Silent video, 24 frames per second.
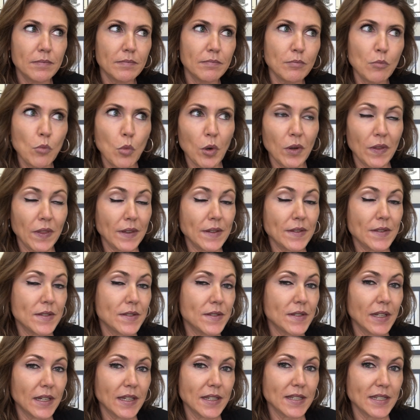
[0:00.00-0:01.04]
More than
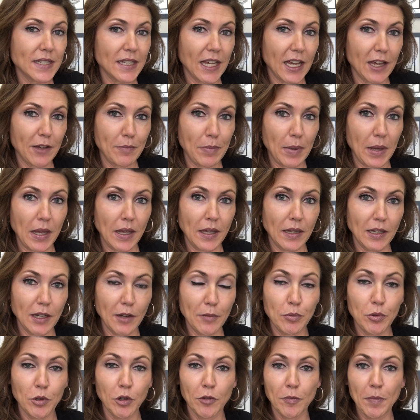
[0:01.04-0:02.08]
60 have been
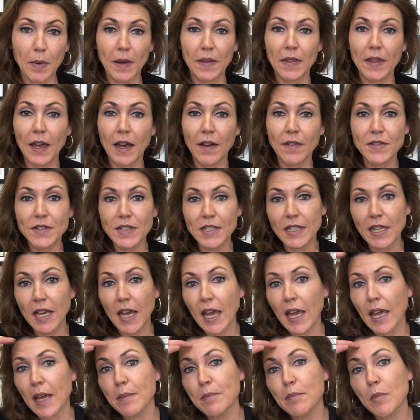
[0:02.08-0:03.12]
approved by the
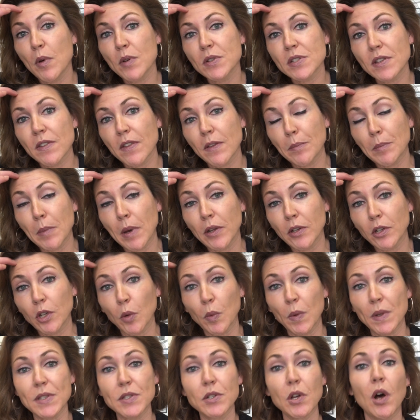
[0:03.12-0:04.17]
FDA, most of them under
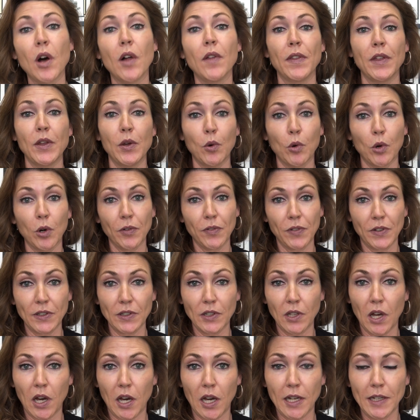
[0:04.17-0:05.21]
what's called the
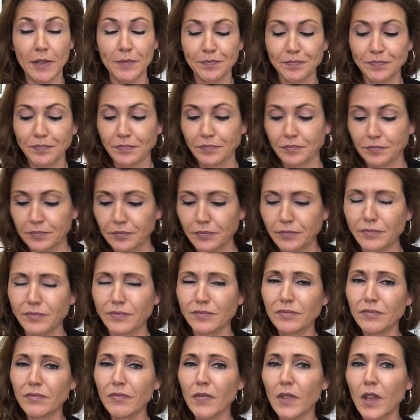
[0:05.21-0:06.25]
orphan law.
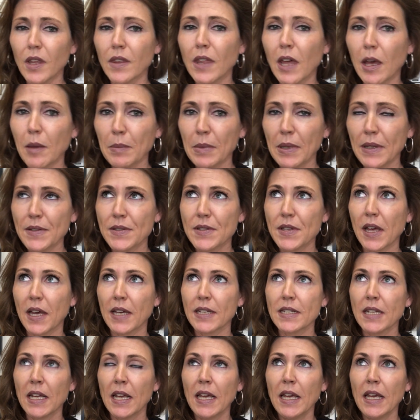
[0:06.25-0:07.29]
That means
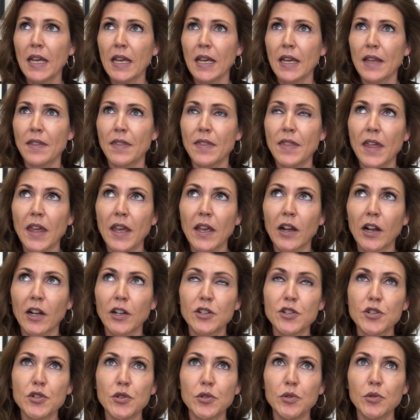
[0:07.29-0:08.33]
that they are
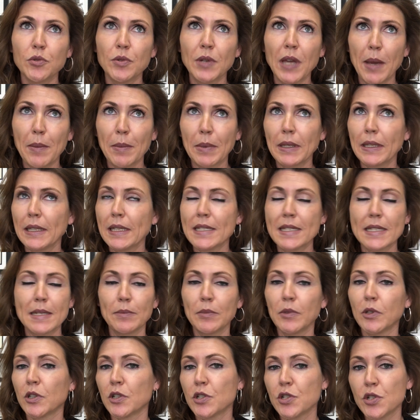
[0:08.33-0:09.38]
too chemically
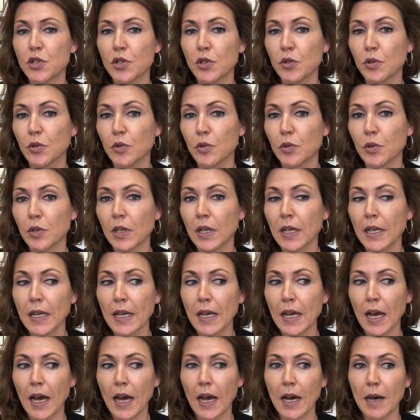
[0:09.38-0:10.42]
similar to
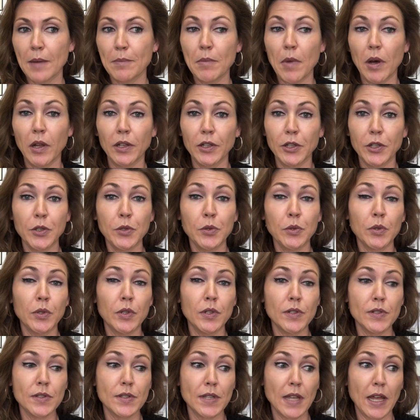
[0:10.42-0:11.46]

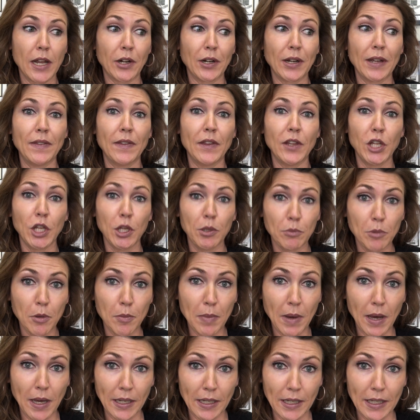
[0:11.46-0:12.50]
molecules that are in the human
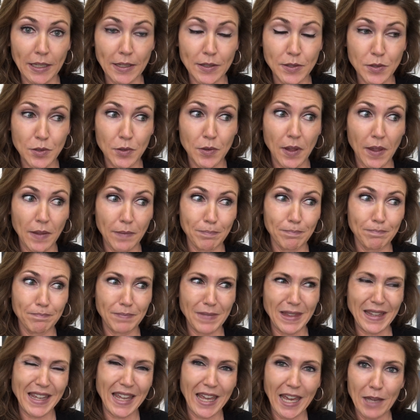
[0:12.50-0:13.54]
body so that
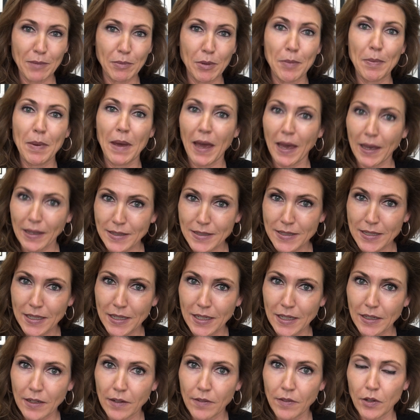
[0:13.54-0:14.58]
they can't be
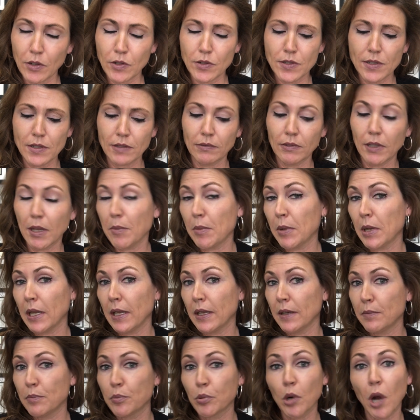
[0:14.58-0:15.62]
patented. There's
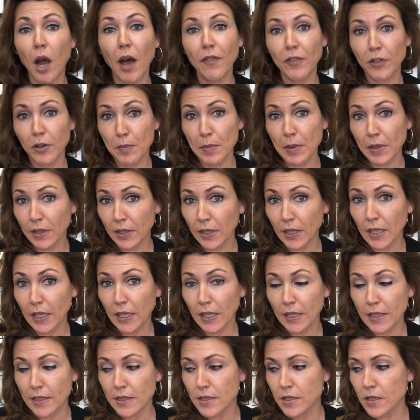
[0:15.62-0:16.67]
limited
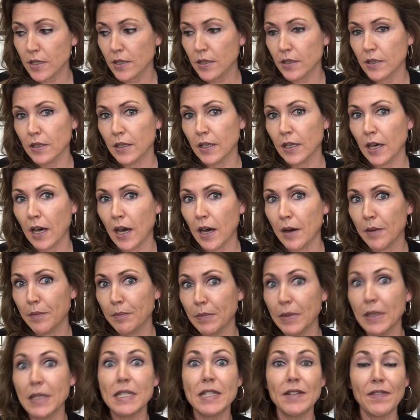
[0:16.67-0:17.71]
profitability and
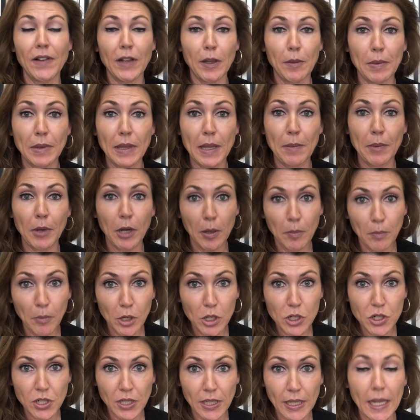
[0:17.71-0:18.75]
in developing them
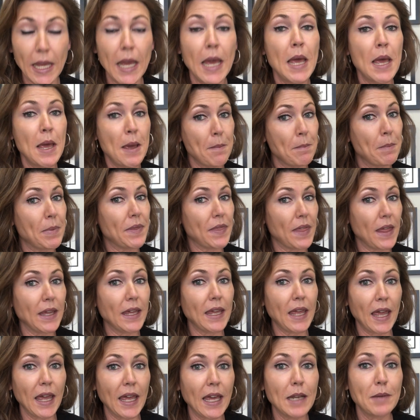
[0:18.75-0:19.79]
commercially, but they
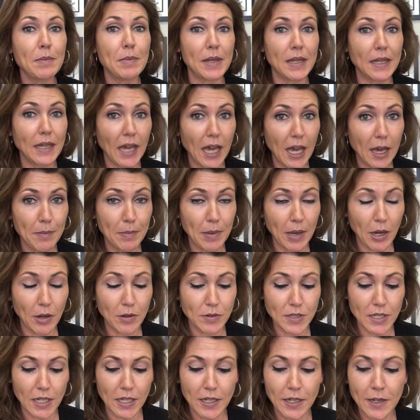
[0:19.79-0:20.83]
can be
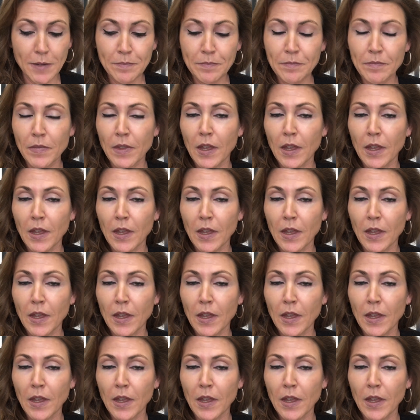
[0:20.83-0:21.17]
compounded.